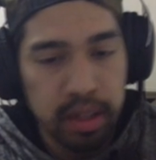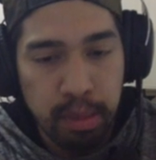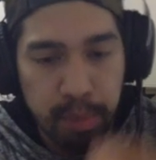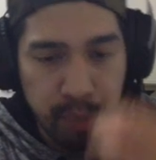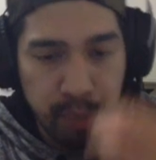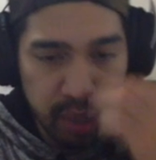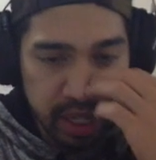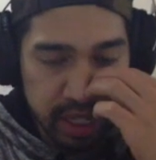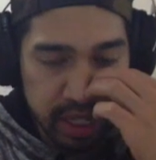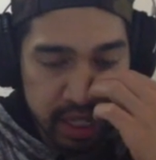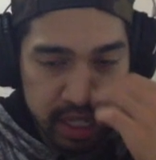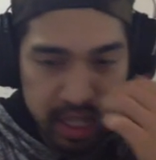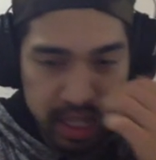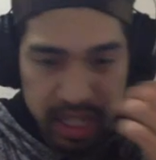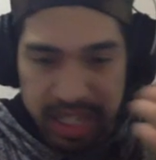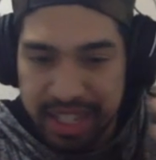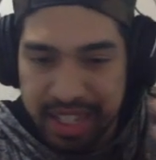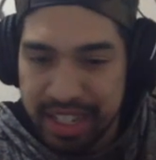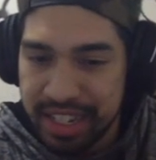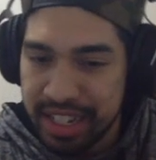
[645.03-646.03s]
but
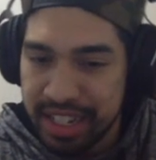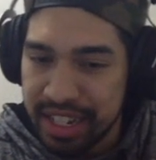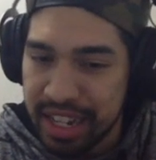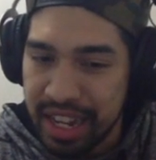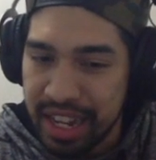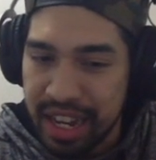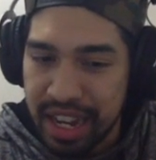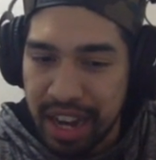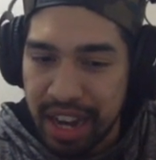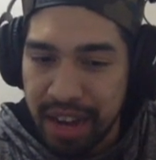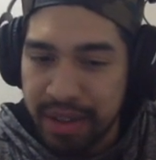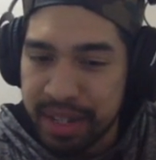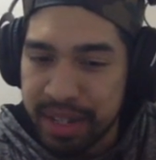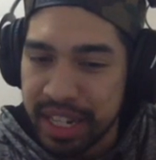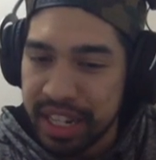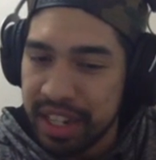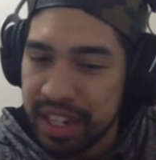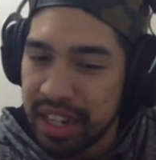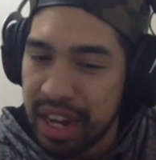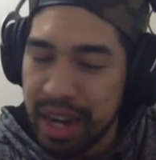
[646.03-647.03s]
I was
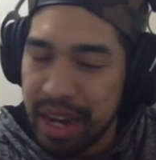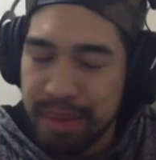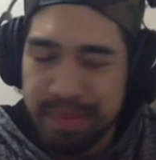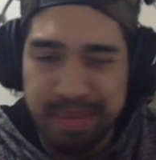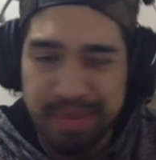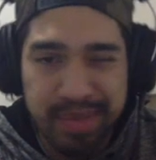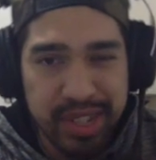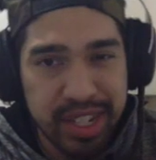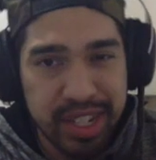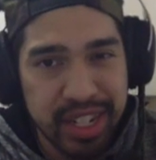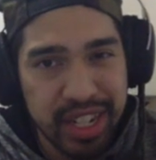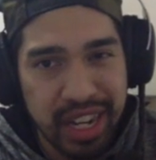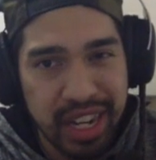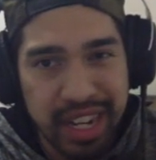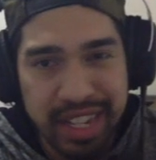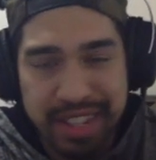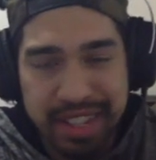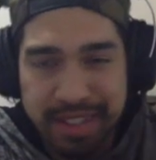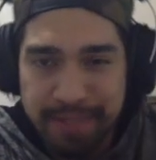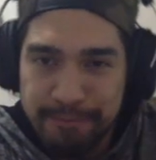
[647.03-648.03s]
like, I,
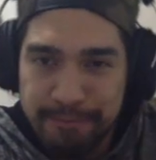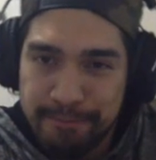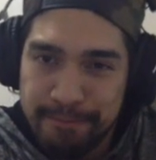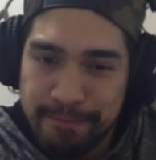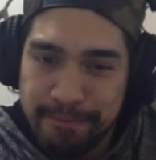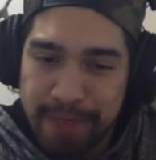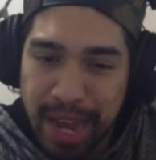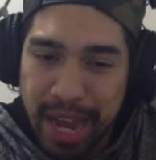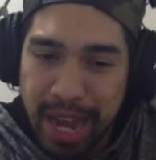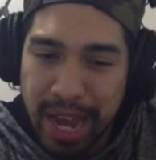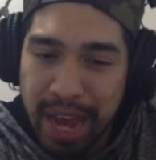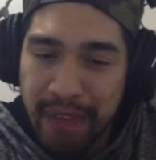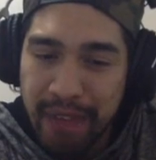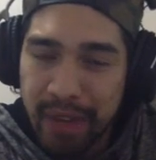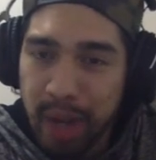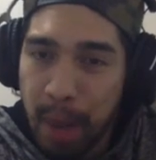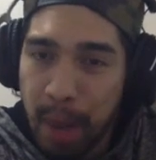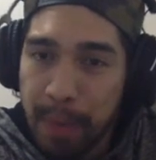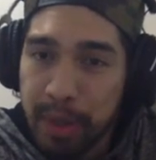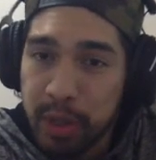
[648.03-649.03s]
I have
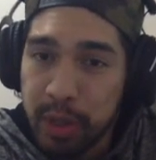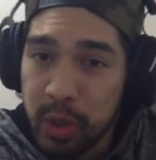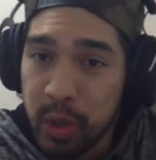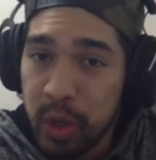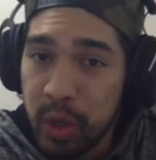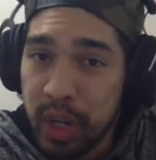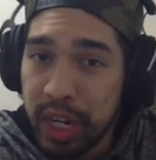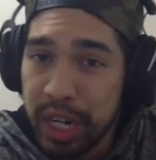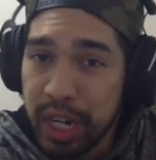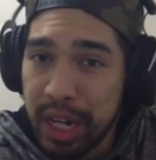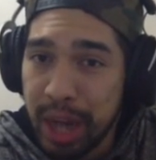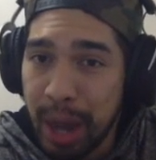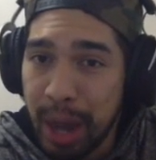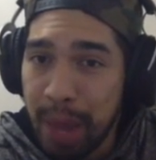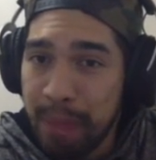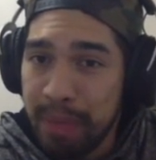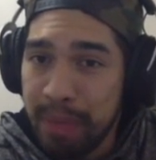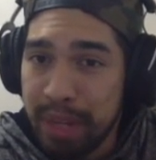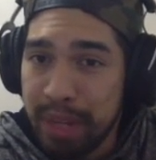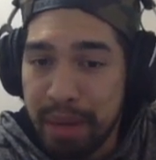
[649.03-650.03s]
an opportunity. I'm,
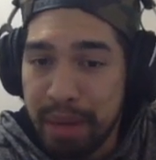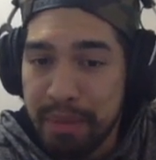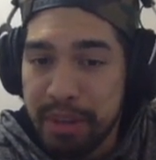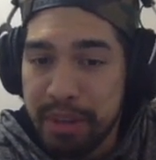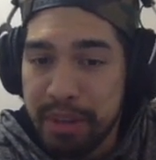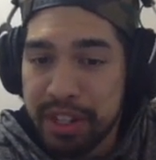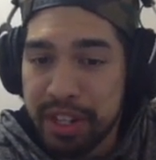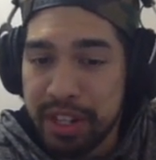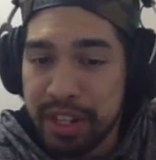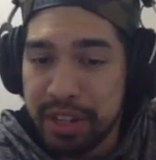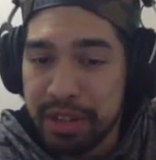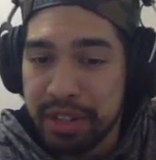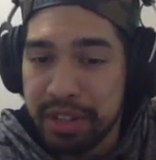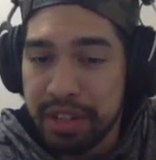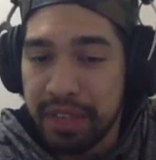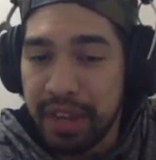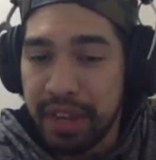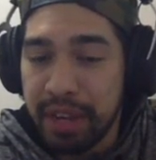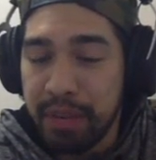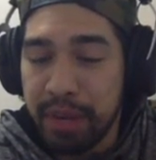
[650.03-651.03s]
I'm just gonna do this.
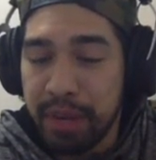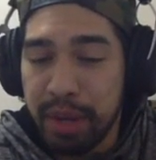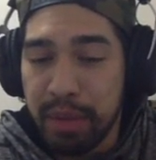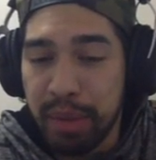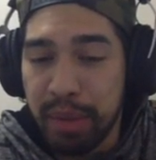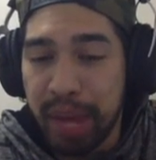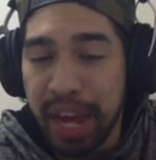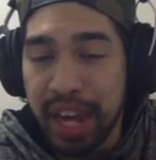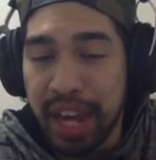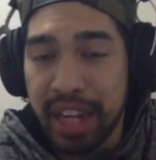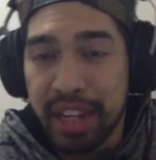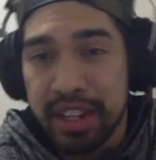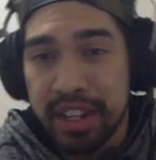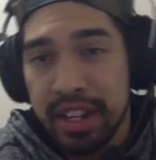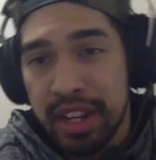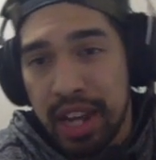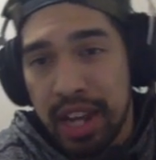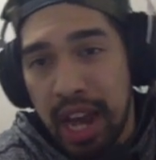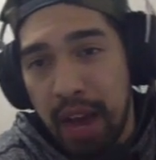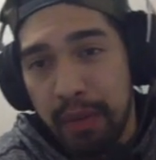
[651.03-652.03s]
If I went back,
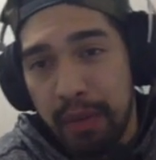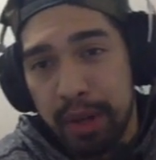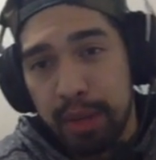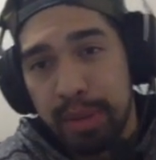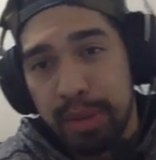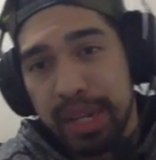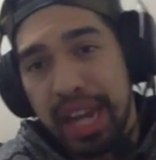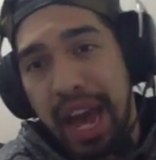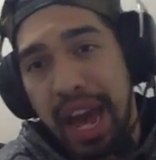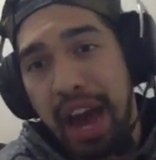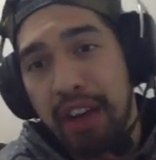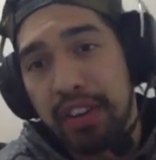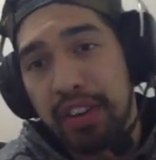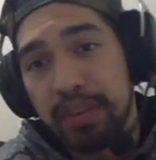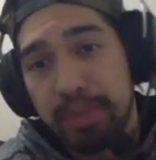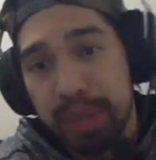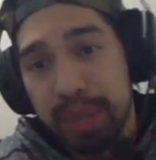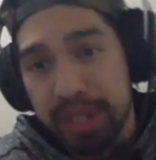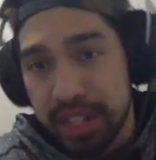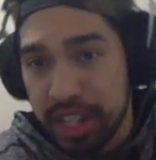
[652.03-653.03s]
I would have been out
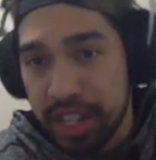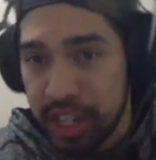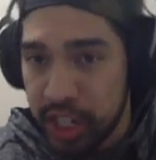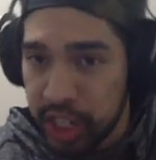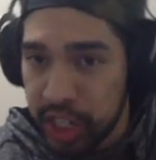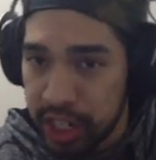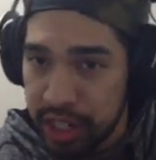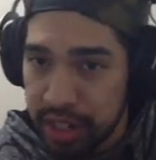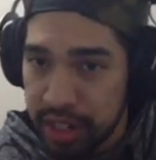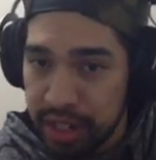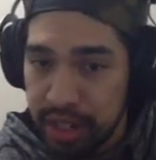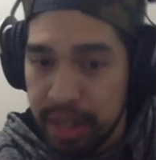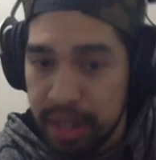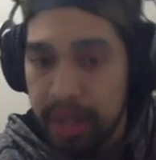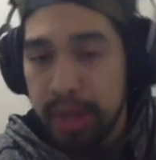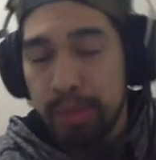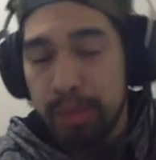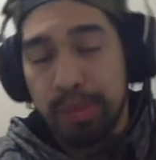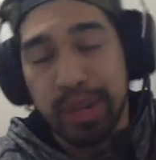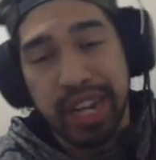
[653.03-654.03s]
of position,
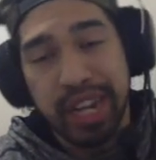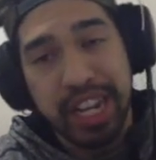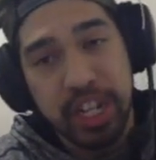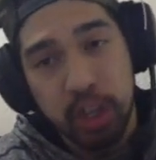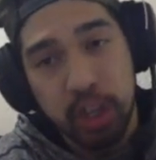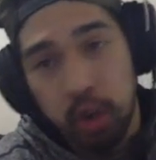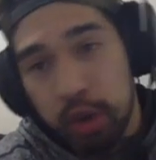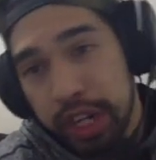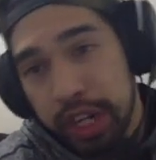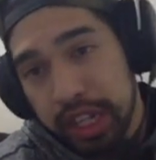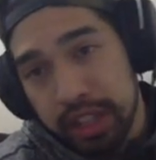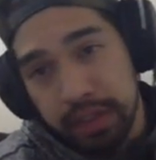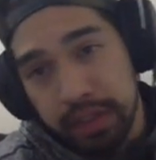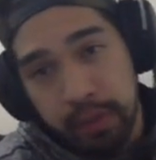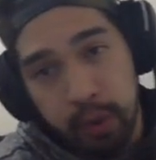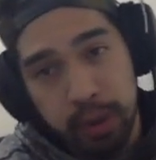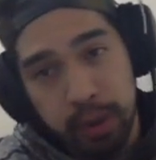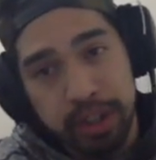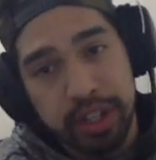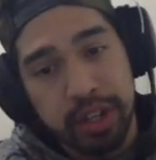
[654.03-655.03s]
but I don't get the
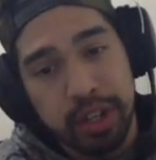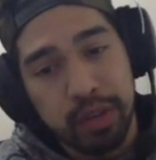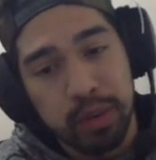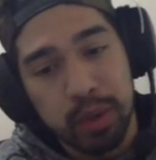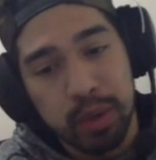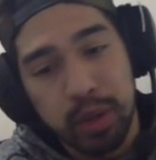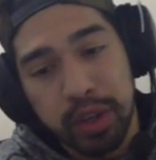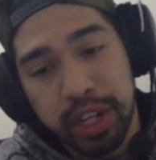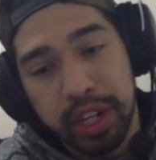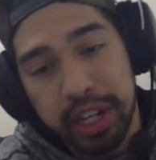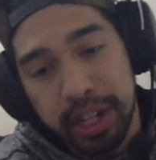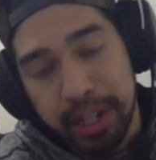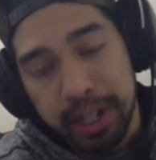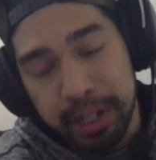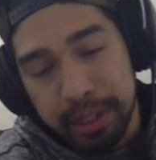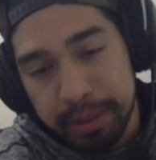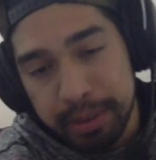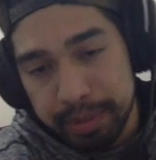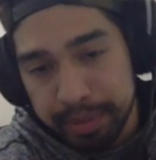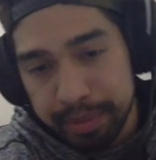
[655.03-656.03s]
fortunate roll here.